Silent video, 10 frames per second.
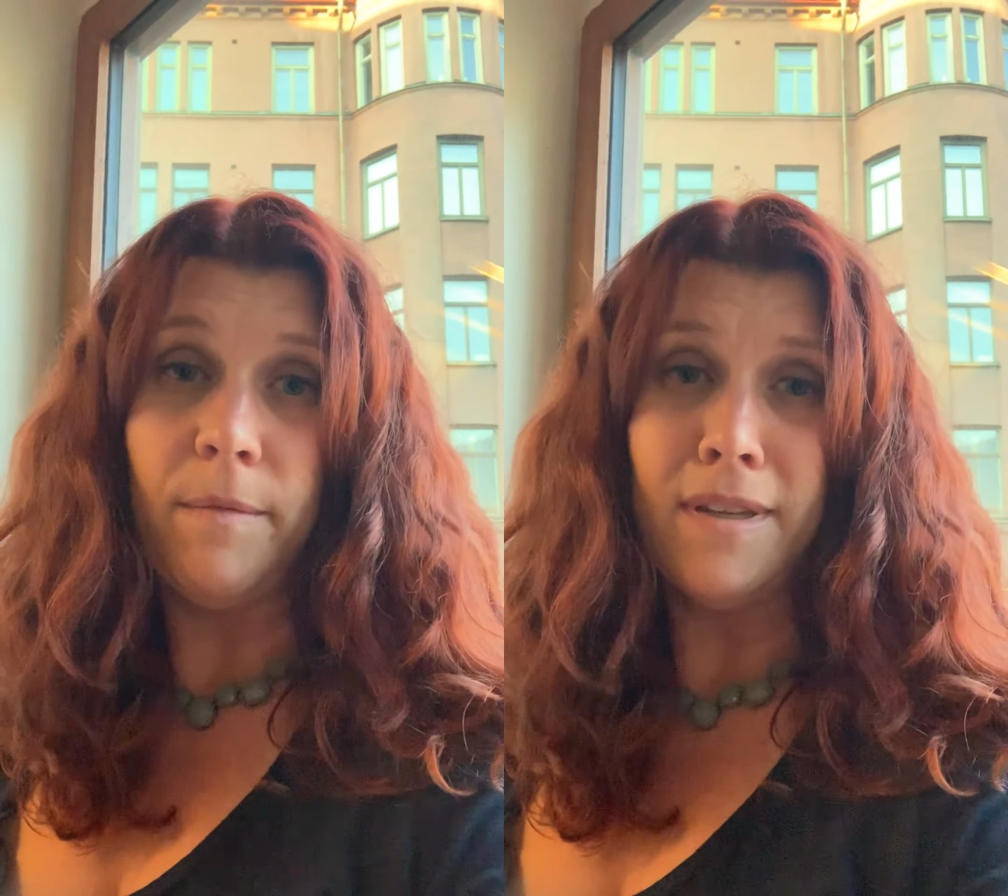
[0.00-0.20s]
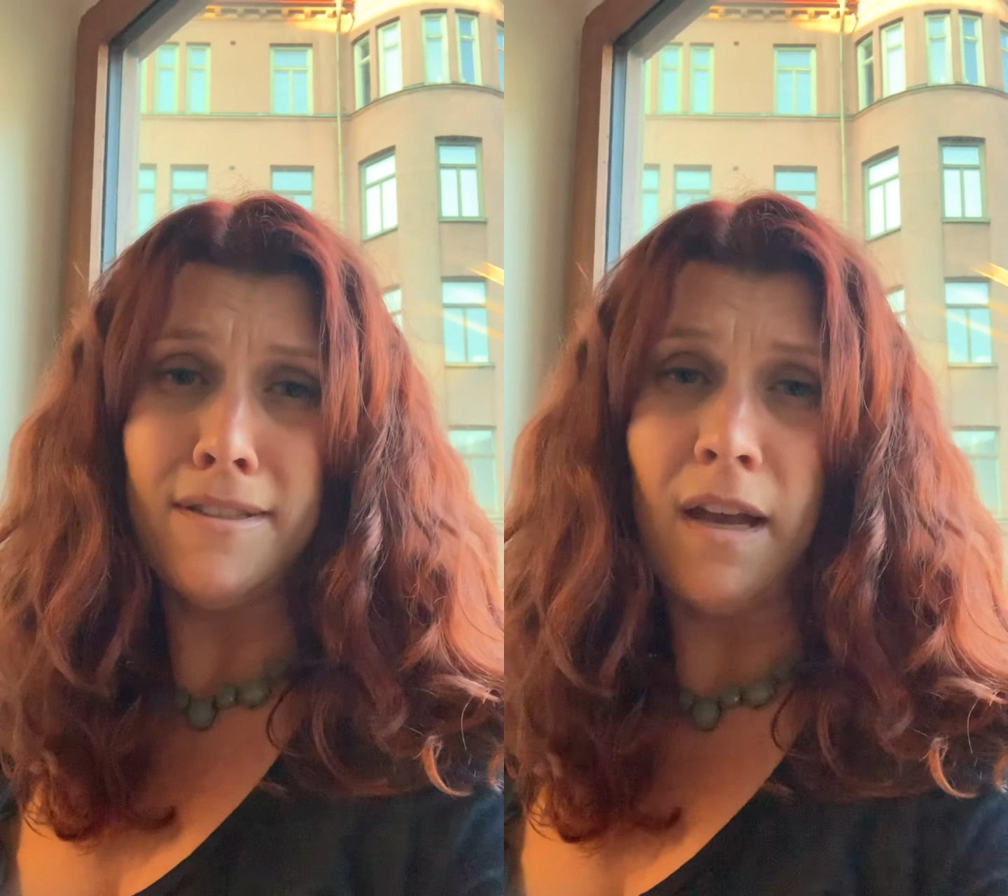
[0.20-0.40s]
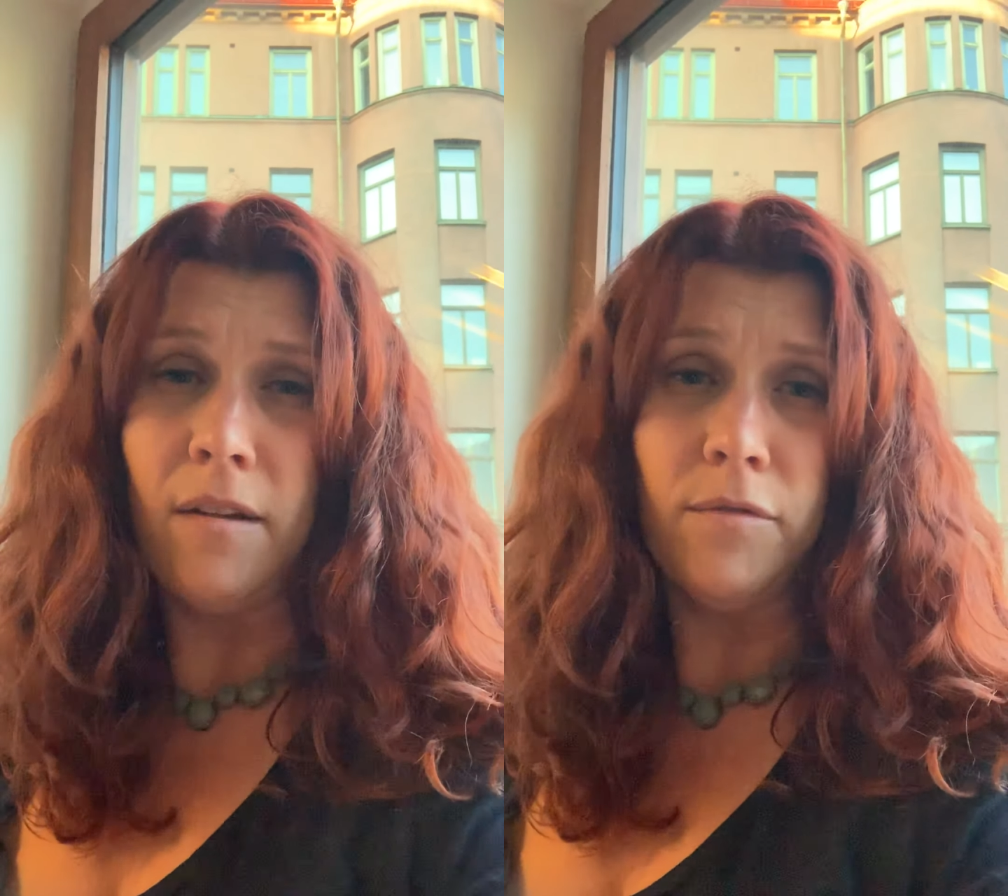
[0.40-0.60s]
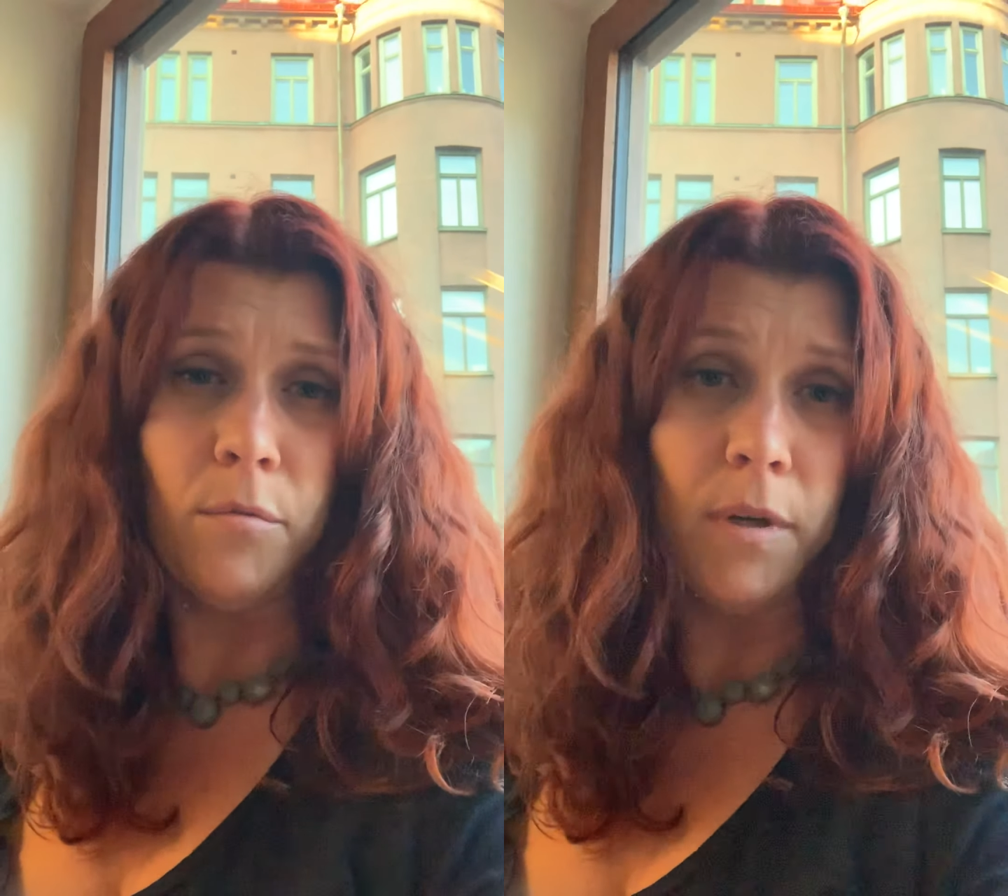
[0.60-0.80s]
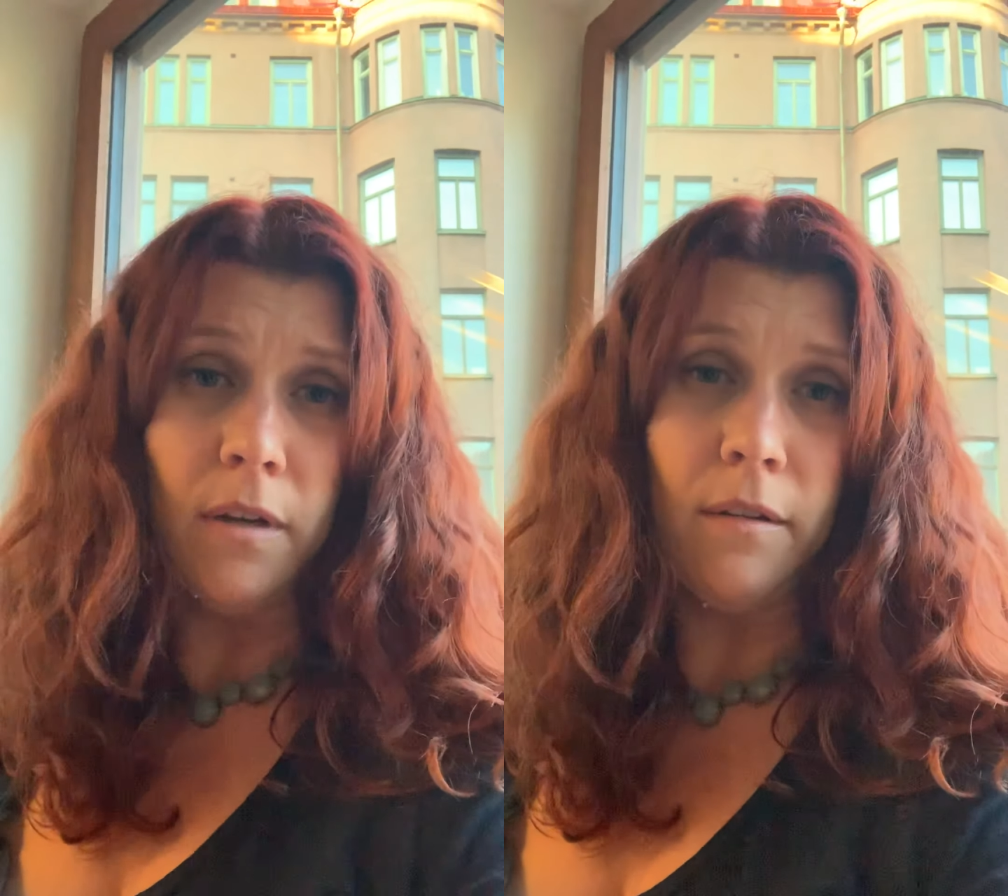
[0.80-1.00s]
is the hype for
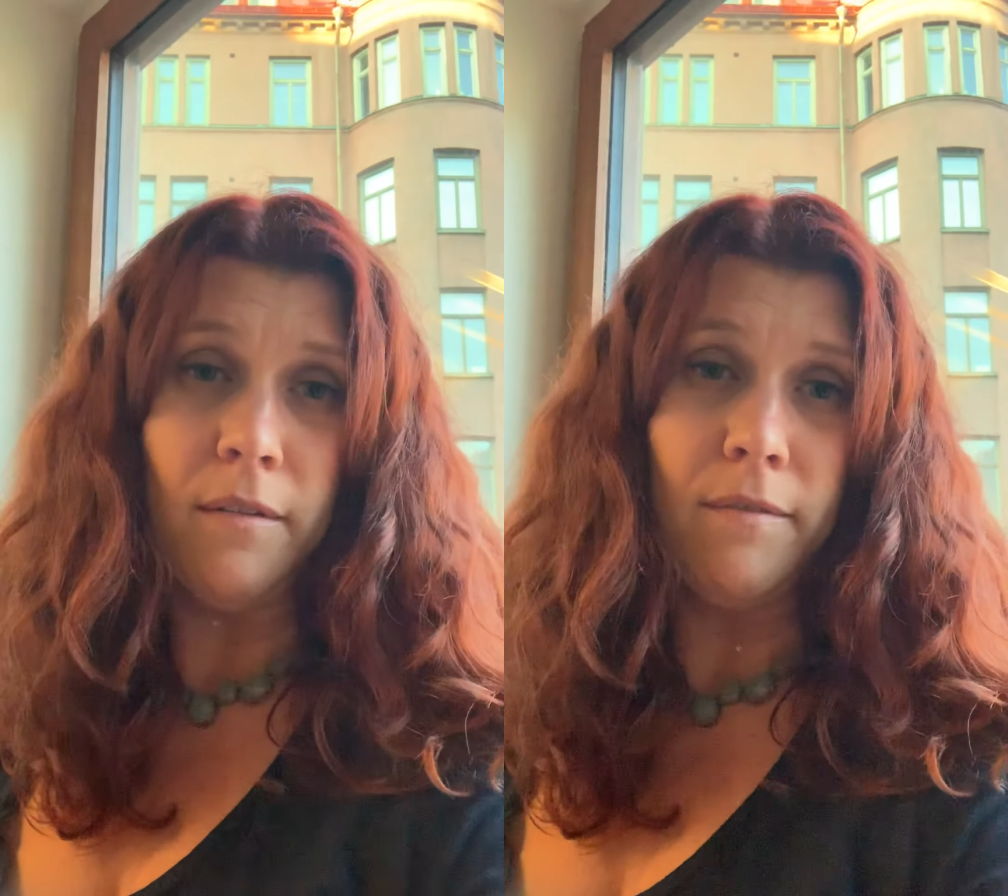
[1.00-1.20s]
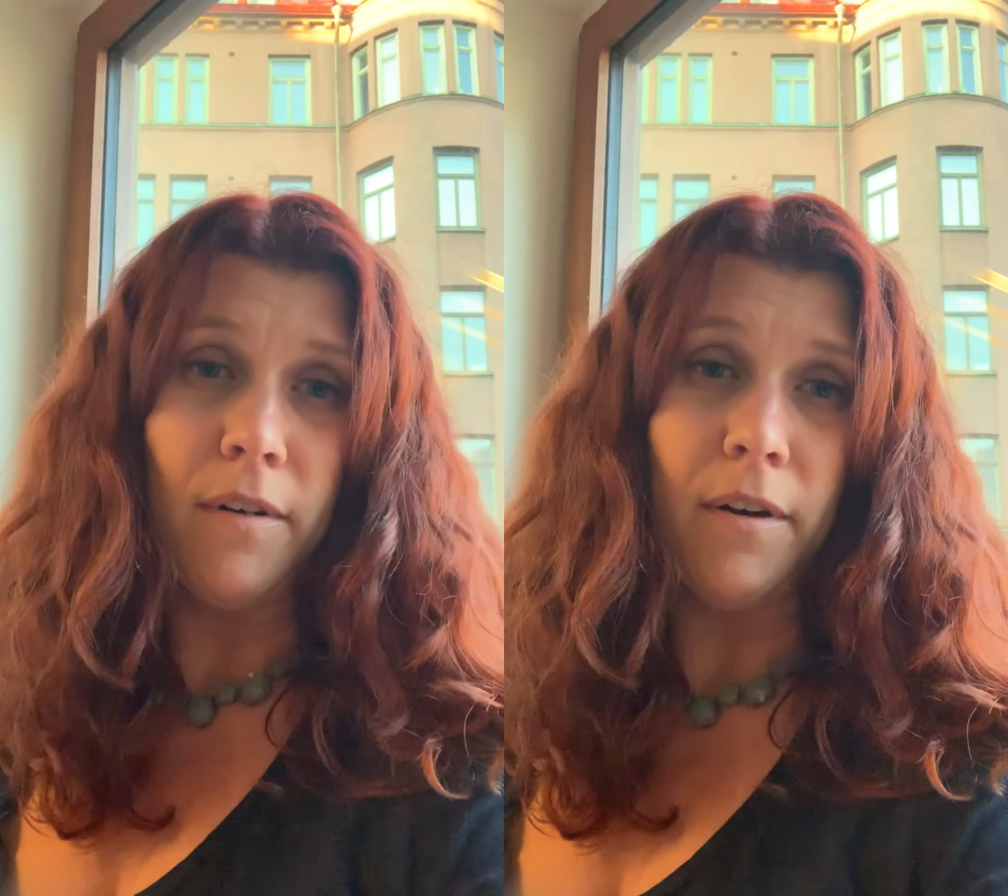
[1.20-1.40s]
real?